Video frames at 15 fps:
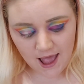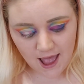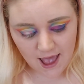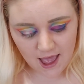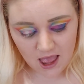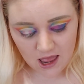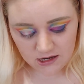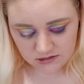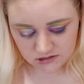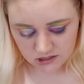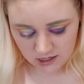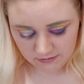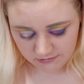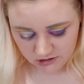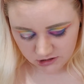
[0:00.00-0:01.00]
and
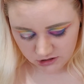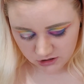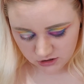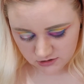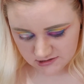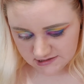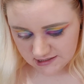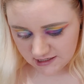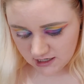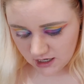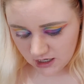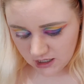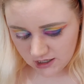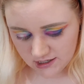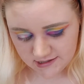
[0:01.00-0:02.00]
I'm going to use the
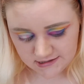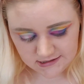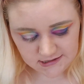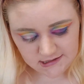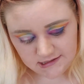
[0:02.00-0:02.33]
colour